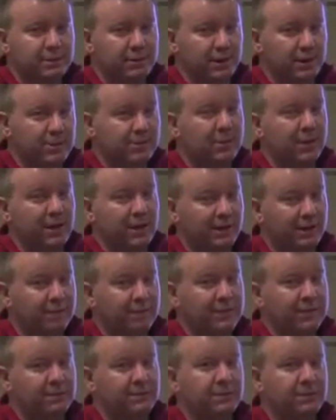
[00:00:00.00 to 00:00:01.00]
That's what kind of
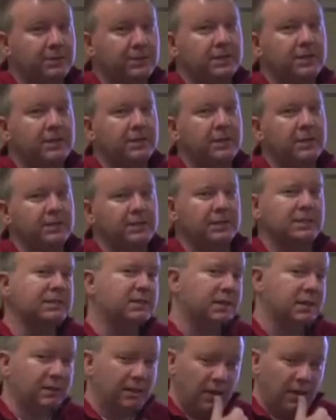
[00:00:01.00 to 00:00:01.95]
feasibility does. It's